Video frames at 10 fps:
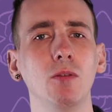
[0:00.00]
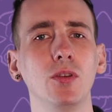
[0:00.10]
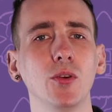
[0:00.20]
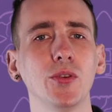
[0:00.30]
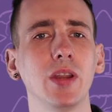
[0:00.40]

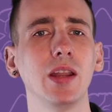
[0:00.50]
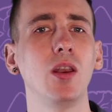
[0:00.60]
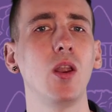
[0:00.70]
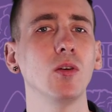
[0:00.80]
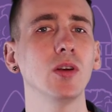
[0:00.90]
resulted
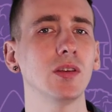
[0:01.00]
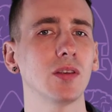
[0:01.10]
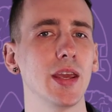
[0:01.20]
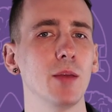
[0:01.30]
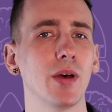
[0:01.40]
in longer
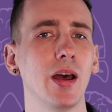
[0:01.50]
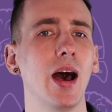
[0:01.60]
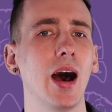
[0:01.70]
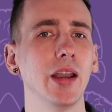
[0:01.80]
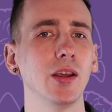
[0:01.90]
sleep
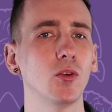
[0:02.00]
and